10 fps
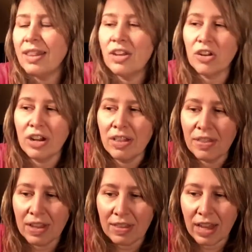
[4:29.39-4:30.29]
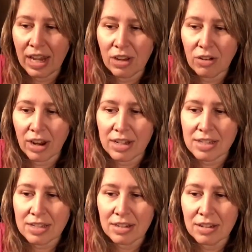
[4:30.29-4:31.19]
And then you're going to think the
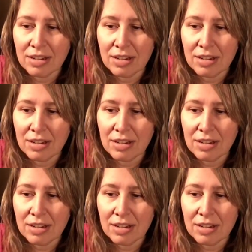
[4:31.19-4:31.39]
Antichrist